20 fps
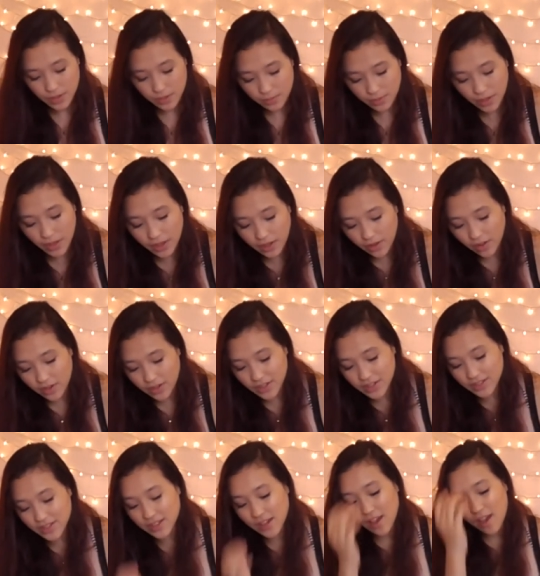completely
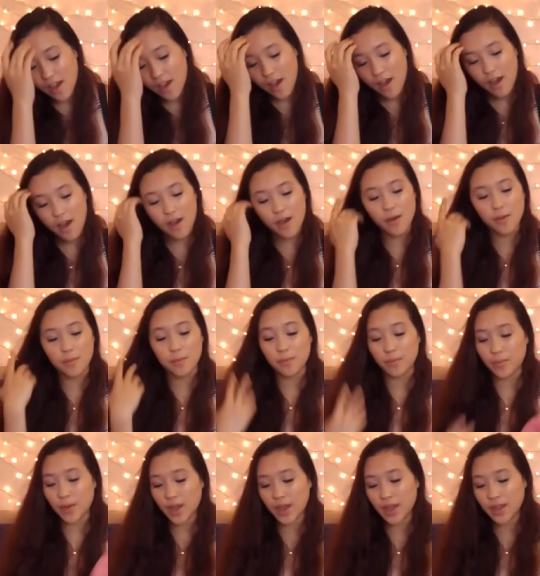honest. Um,
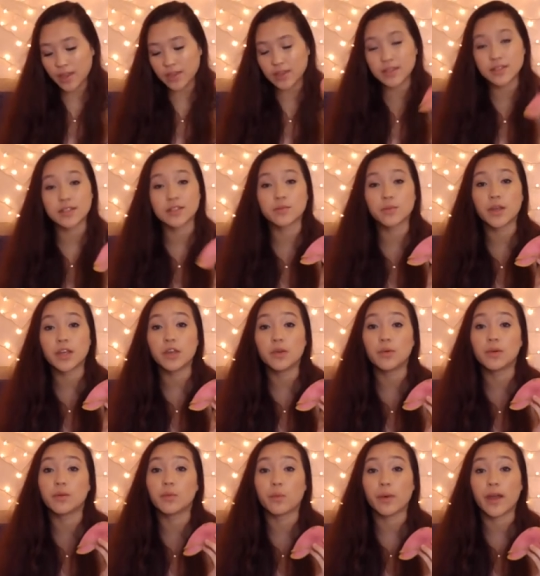but this is what you
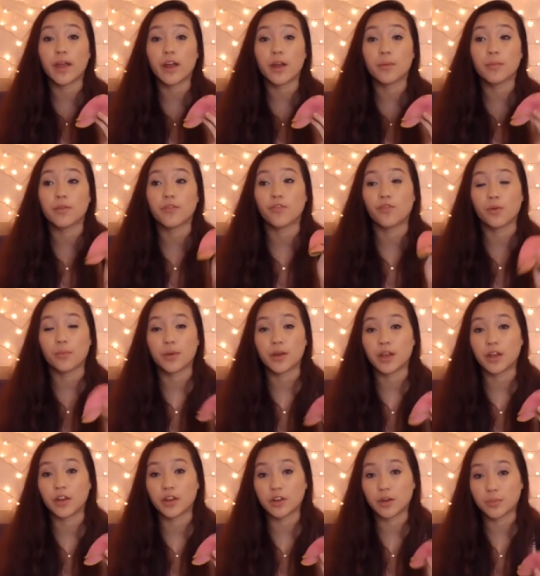would wear before
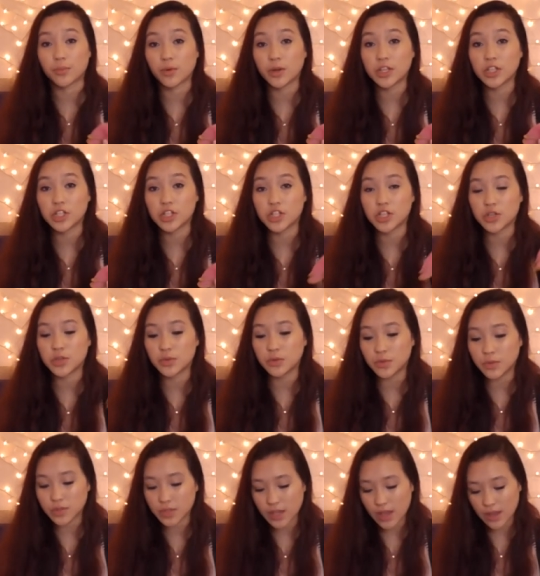putting on your pointe
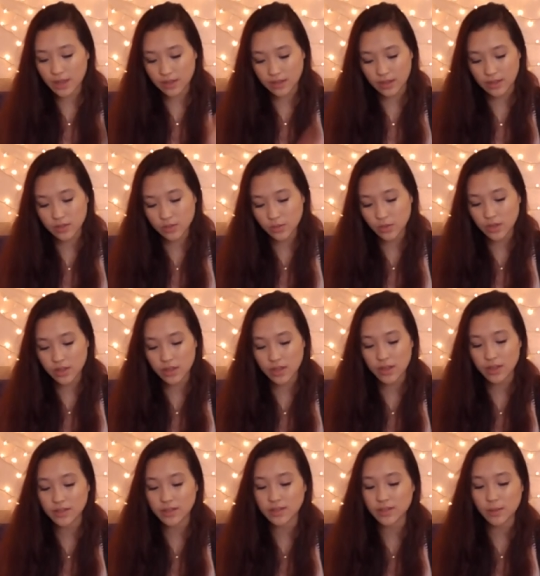shoes and that sort of
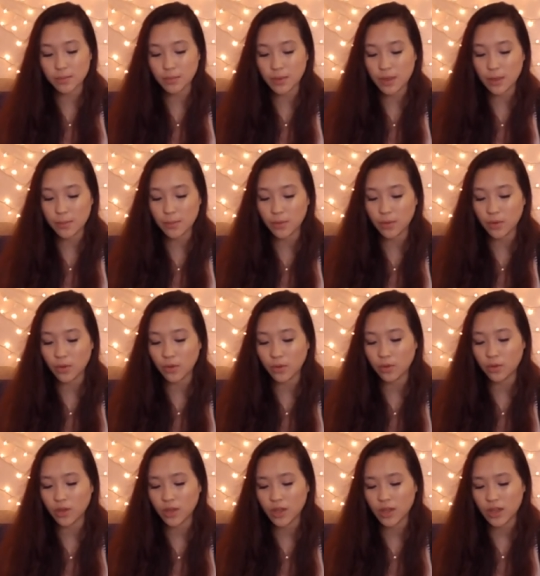thing. Some
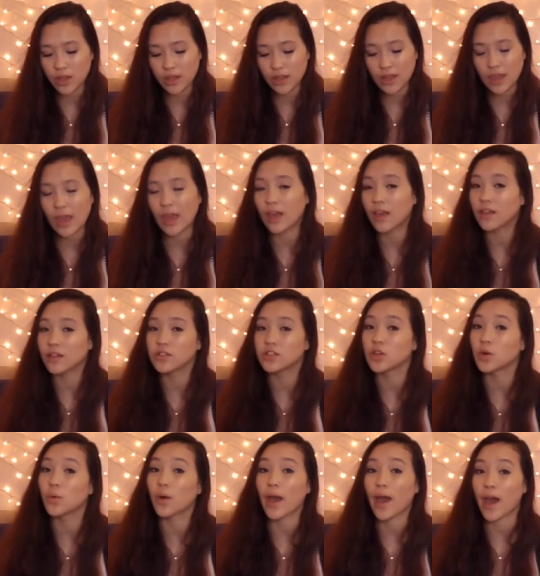people
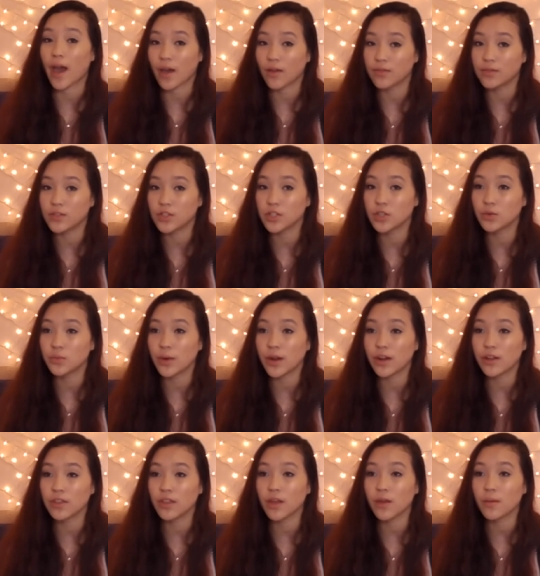don't have to
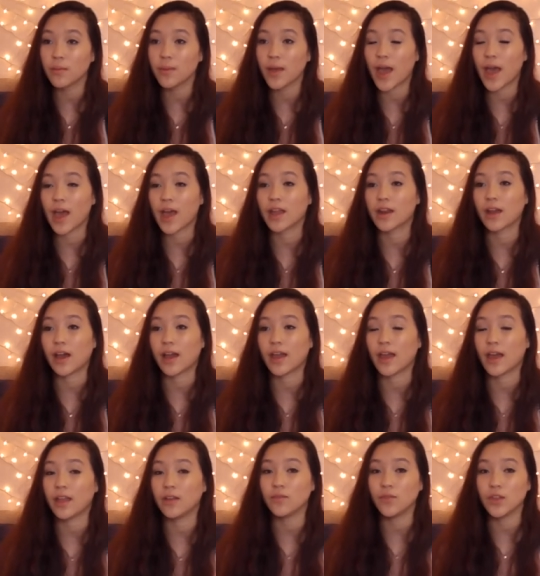wear them and I
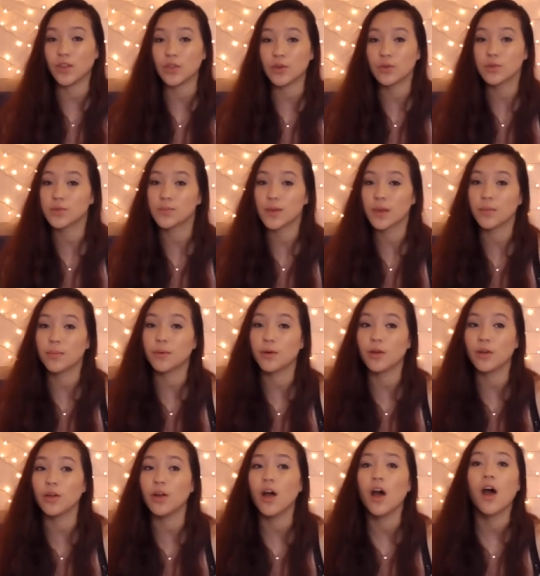envy those
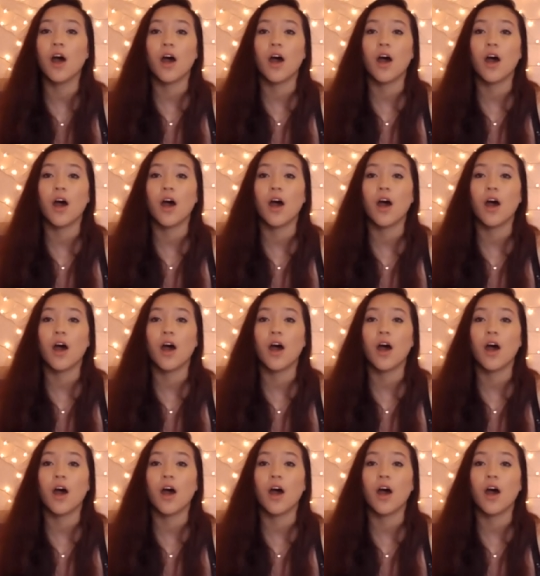people